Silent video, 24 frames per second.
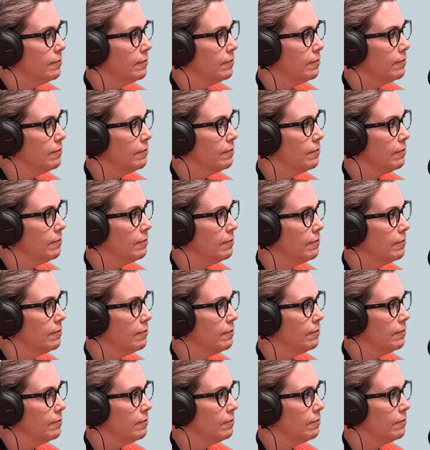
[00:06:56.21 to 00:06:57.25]

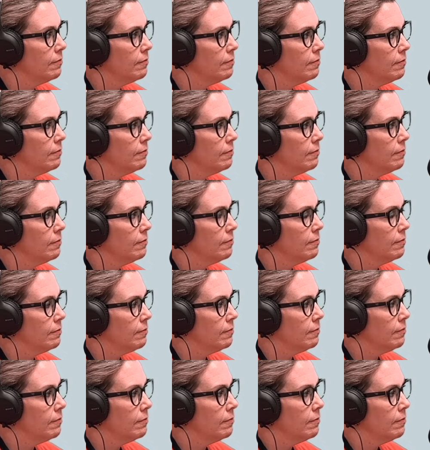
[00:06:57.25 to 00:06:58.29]

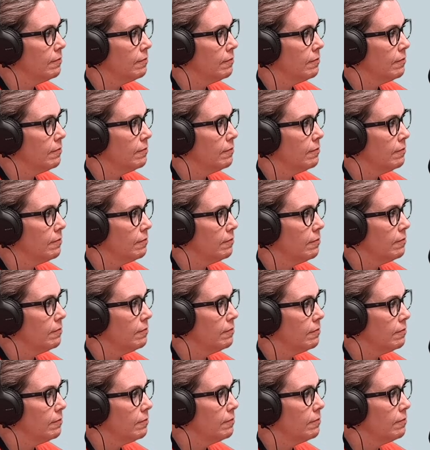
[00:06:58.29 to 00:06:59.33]

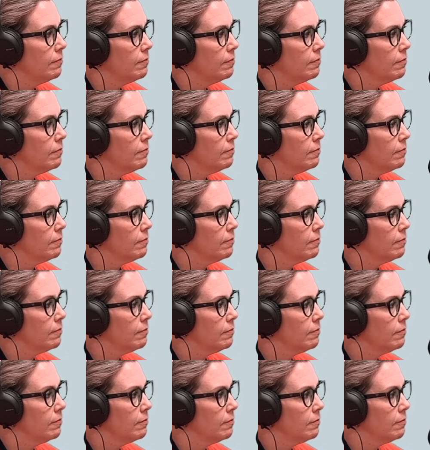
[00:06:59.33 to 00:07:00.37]

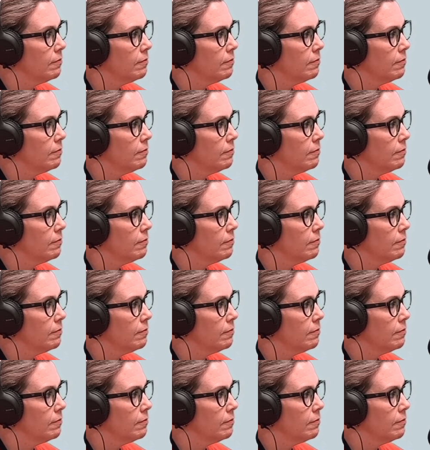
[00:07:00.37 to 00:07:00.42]
This person isn't speaking.